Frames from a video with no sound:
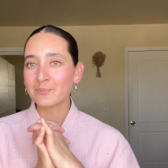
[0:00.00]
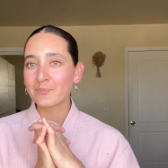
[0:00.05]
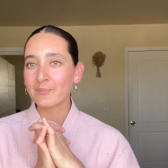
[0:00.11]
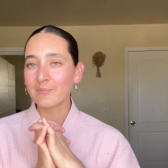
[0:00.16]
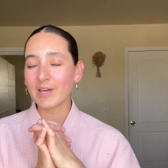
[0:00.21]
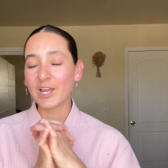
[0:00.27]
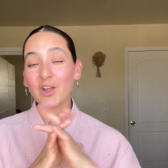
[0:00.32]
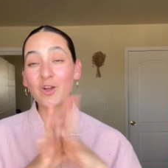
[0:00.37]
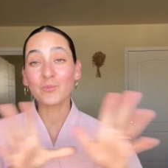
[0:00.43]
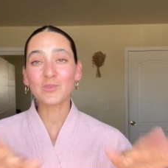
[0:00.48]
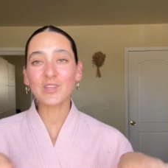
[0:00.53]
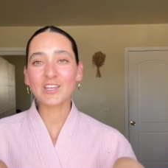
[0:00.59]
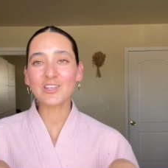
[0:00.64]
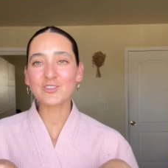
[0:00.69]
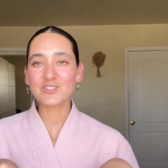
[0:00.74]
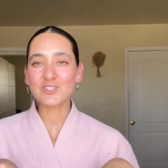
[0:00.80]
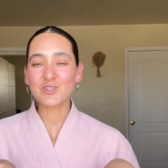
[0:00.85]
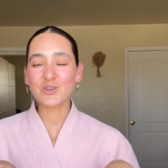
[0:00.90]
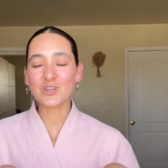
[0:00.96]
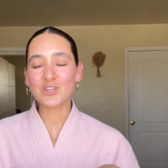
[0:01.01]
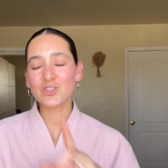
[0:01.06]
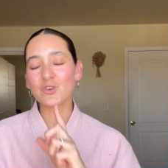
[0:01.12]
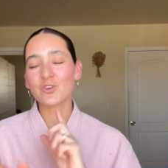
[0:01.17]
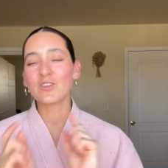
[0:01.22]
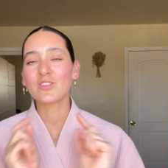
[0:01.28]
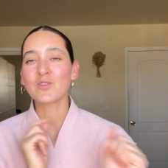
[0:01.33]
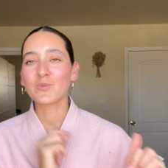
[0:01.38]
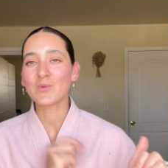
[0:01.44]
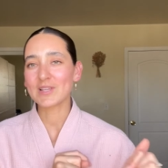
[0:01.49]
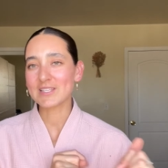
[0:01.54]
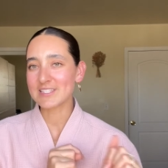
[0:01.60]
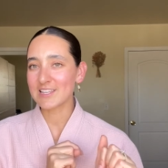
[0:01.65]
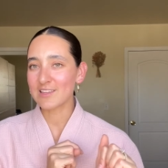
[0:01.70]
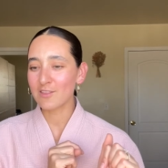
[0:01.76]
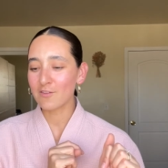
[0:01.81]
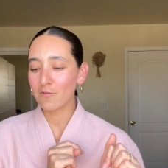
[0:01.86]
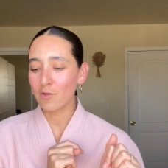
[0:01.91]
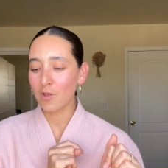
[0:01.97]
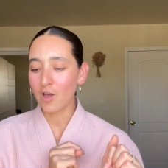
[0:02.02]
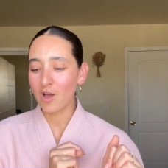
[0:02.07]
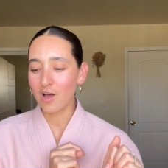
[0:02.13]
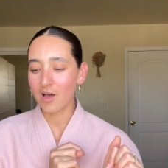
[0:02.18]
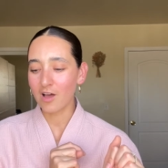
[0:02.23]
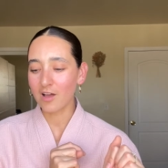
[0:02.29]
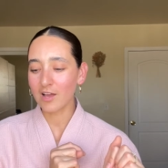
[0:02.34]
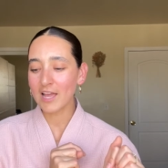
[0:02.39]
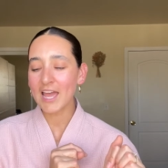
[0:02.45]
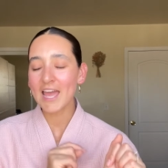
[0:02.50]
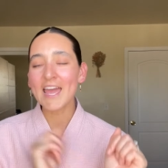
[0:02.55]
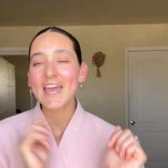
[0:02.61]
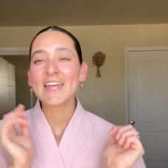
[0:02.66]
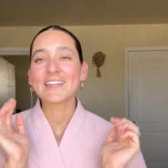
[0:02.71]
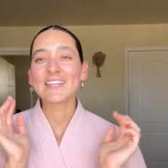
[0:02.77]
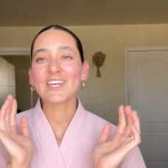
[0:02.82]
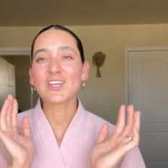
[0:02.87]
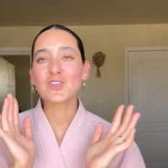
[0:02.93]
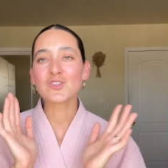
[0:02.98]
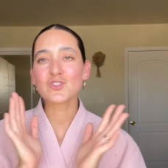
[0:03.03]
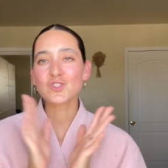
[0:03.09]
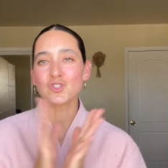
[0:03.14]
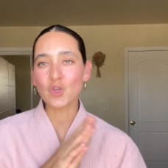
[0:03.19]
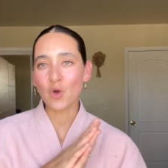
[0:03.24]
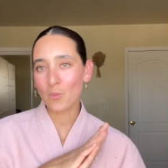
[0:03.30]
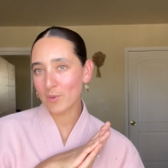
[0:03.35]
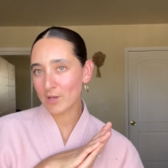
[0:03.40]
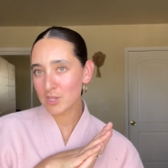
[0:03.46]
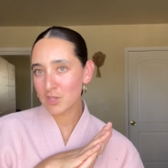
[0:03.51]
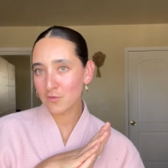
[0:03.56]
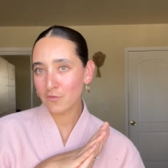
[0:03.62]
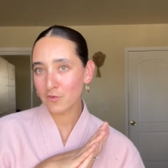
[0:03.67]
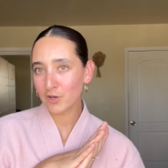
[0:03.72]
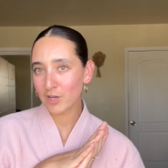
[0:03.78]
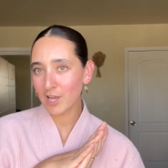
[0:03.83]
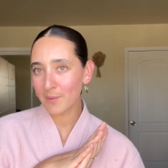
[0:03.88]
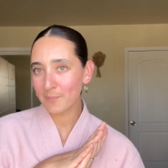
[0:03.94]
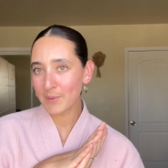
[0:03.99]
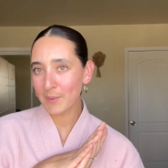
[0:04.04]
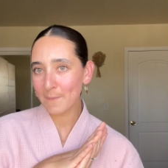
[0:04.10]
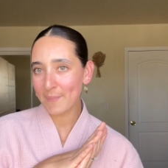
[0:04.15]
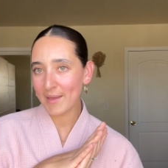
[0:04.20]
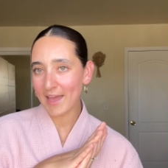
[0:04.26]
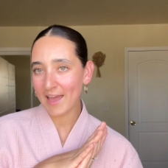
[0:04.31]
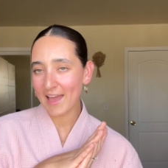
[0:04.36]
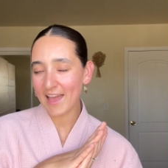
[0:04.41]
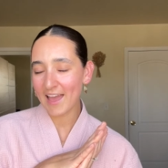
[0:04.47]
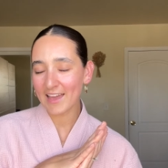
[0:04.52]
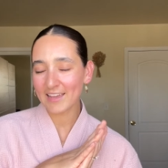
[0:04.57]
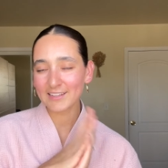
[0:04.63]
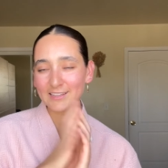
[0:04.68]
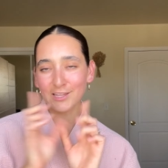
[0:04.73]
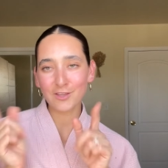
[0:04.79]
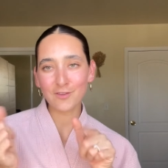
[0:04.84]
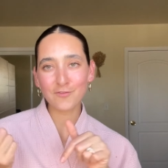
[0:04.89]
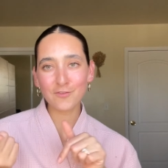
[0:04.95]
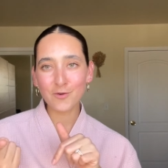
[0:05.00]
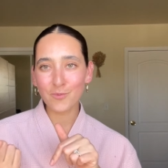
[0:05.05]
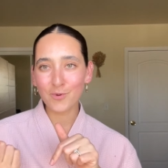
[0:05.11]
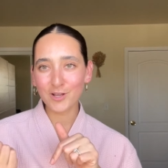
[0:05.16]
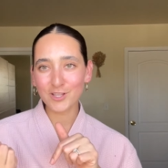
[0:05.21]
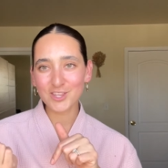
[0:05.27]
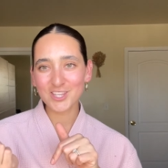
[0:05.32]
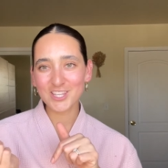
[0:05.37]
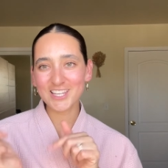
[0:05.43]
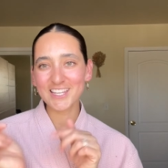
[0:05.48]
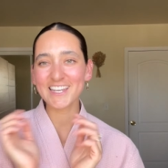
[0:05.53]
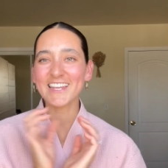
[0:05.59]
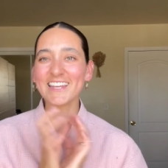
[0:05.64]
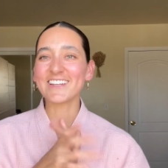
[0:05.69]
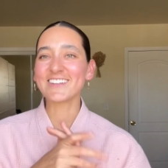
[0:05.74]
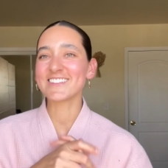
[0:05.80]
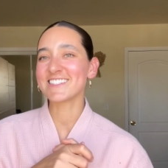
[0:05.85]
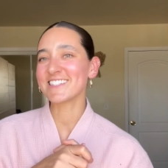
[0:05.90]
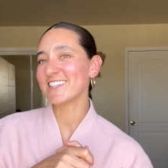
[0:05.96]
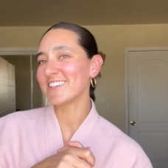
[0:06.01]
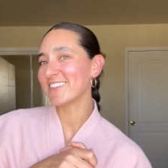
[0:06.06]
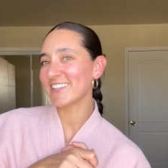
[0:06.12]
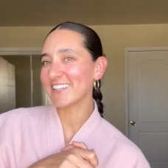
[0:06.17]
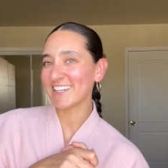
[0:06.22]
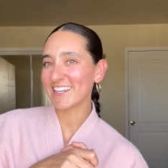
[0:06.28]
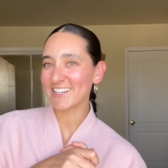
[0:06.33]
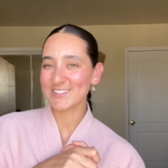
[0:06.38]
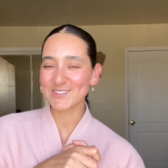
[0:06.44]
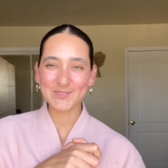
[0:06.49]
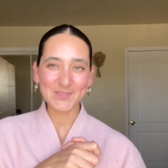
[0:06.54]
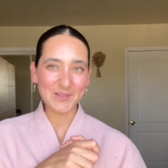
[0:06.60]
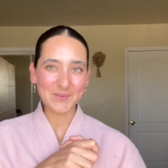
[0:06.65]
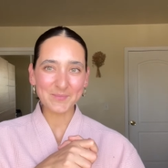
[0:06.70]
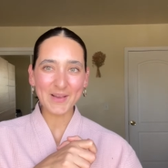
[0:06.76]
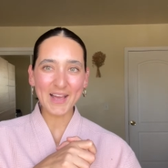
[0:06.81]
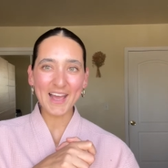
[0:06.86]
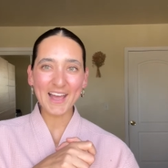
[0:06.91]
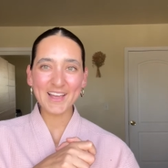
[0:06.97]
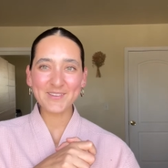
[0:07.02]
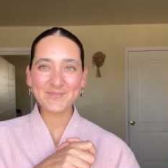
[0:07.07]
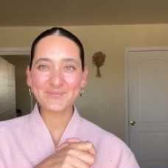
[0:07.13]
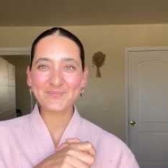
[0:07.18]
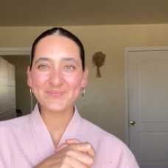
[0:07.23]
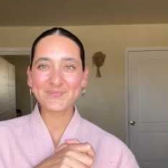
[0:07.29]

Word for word: but i hope that you still enjoyed the rest of the vlog thank you so much for coming back thank you for watching and i'll see you in the next one bye